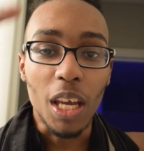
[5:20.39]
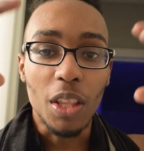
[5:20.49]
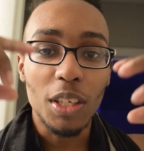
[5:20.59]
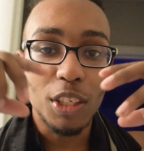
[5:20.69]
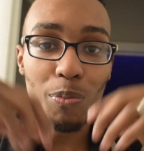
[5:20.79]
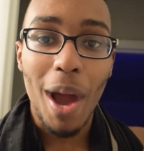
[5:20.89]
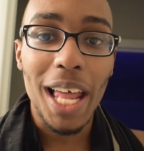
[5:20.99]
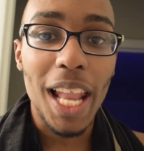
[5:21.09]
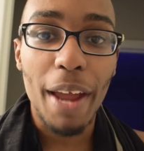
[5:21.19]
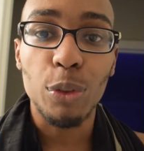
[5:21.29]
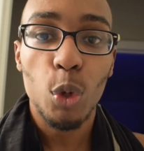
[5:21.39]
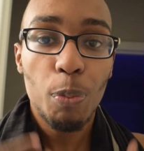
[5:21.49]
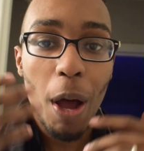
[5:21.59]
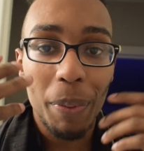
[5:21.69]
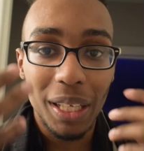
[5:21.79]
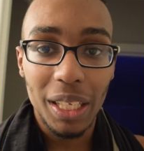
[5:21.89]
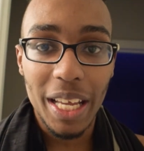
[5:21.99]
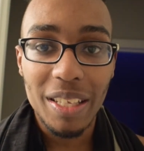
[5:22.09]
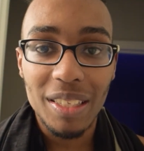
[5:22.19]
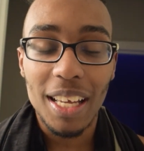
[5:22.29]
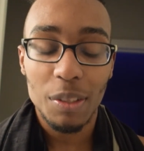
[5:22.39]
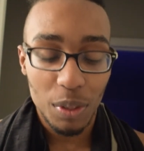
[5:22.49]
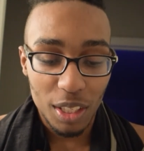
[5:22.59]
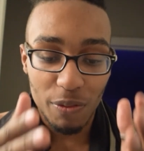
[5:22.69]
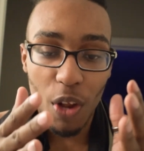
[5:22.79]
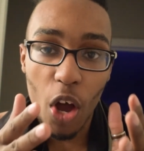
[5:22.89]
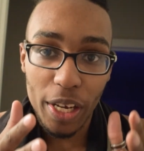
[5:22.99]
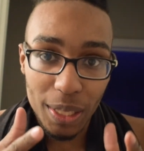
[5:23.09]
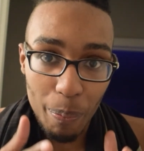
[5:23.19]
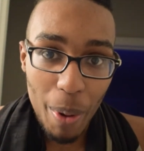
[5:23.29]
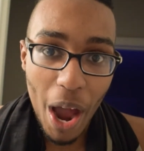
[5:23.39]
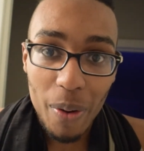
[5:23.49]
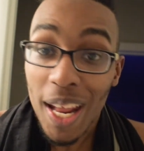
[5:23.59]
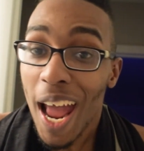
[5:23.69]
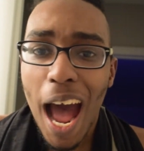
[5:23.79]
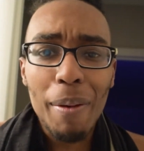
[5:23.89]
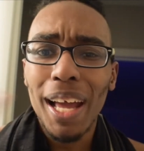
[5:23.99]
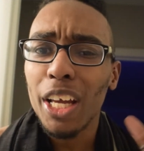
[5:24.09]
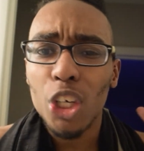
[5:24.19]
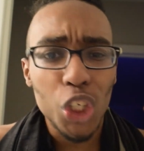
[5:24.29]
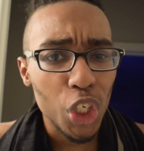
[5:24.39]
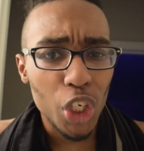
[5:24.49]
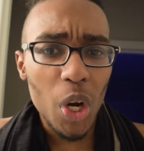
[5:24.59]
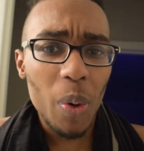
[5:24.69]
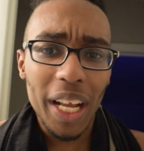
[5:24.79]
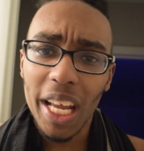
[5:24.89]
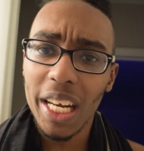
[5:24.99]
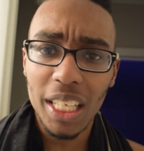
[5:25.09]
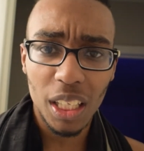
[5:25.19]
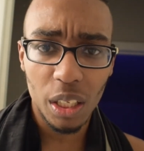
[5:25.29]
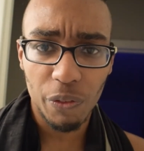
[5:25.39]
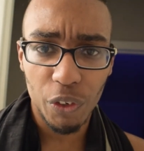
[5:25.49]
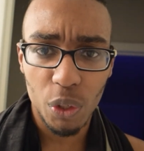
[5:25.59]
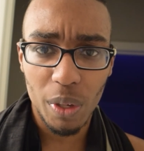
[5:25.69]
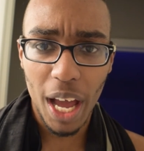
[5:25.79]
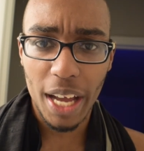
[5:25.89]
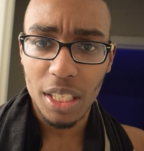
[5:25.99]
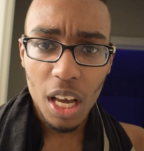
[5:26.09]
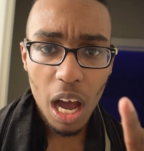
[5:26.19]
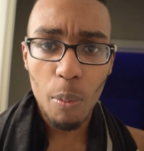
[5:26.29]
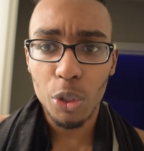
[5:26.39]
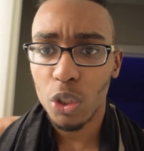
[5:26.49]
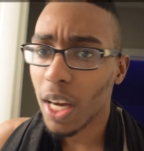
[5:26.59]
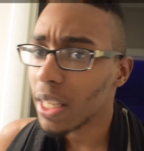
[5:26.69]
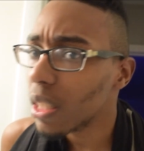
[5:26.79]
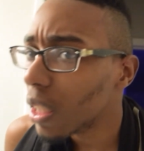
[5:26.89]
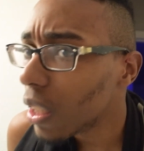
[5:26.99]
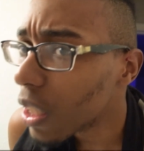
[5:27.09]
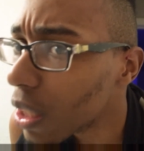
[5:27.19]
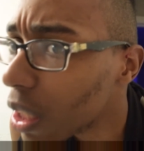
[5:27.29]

this is my life through a public lens. That's what this vlog is about. I'm not gonna sugarcoat anything for you guys. I want you guys to look at this.